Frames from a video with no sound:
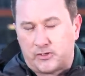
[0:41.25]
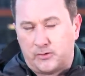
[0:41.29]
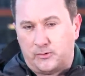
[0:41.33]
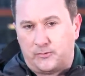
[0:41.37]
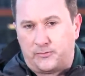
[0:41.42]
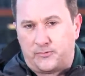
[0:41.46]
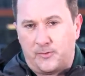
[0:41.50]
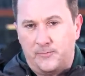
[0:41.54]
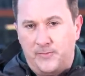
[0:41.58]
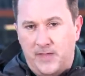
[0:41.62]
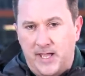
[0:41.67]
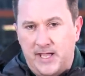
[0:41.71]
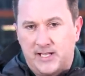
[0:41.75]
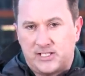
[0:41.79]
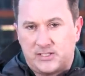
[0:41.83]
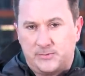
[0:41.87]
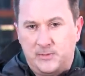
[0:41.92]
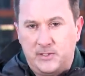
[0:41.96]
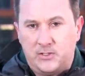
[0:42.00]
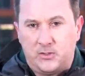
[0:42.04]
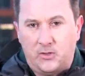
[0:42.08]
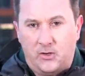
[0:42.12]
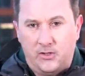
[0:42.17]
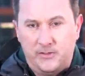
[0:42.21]
So from next
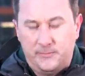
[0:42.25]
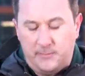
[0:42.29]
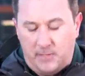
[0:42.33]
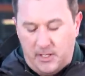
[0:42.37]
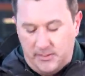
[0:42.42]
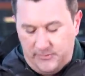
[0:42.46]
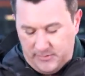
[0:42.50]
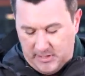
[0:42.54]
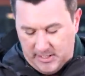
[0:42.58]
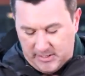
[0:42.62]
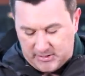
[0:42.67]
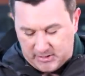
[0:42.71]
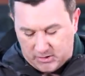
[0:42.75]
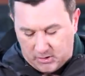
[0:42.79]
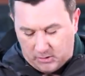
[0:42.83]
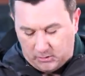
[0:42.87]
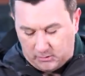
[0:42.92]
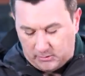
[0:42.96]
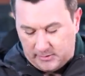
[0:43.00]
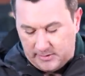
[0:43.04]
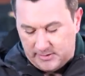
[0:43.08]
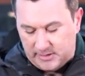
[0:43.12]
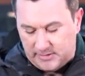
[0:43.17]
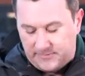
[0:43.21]
week on Monday,
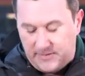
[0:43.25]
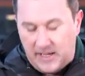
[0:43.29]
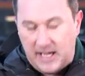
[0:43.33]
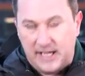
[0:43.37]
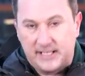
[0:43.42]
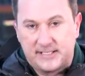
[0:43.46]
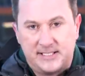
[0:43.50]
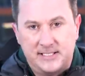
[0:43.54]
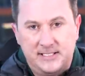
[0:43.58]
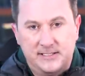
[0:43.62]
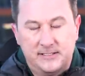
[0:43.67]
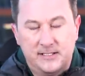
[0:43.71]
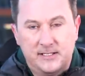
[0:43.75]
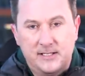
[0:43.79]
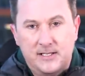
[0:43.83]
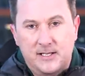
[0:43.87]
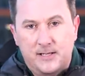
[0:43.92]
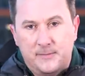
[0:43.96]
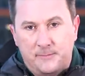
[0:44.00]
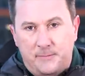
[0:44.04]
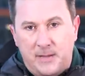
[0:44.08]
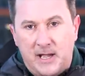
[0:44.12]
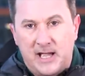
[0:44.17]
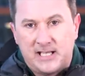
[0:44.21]
Scotland's vaccine
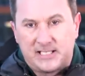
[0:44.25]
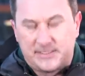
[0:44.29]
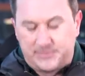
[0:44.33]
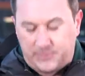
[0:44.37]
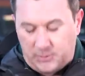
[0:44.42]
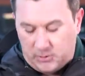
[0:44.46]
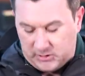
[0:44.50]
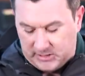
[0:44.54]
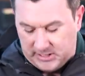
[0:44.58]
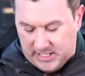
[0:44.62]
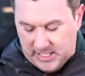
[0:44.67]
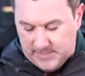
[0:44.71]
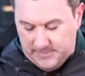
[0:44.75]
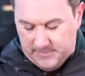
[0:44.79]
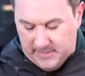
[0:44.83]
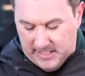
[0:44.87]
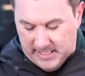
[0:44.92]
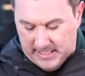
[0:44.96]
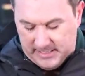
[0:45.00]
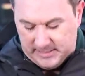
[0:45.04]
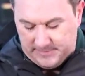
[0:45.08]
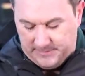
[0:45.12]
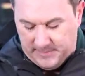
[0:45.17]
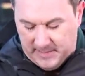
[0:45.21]
passport scheme
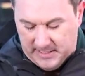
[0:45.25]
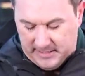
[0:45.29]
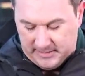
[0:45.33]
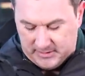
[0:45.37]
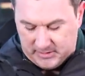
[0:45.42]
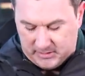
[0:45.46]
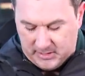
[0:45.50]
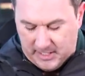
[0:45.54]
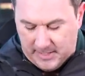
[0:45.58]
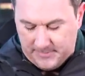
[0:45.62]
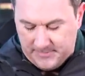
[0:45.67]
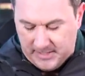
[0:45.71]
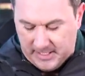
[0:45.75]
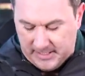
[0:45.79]
is being scrapped.